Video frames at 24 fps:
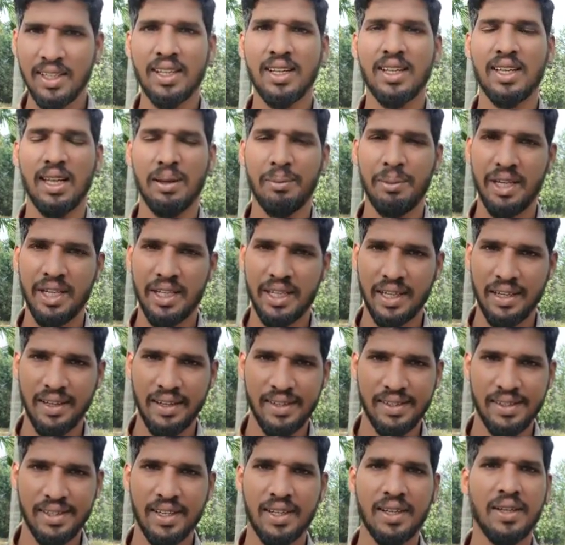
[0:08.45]
climate
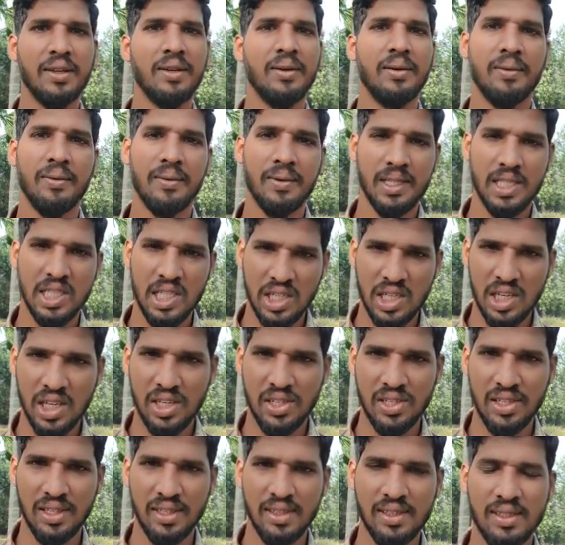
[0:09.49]
condition,
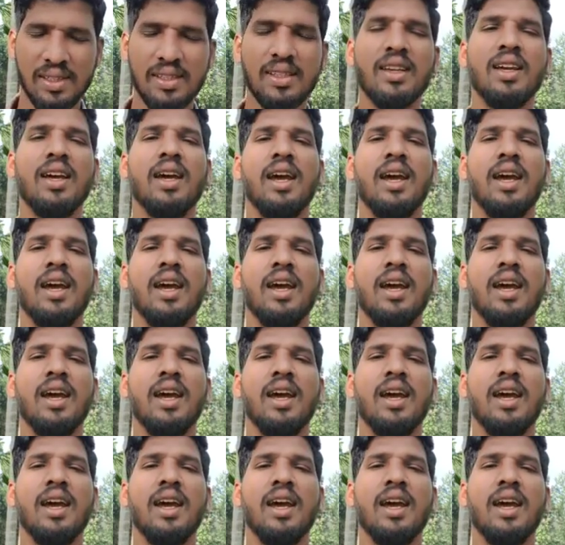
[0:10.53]
vegetations,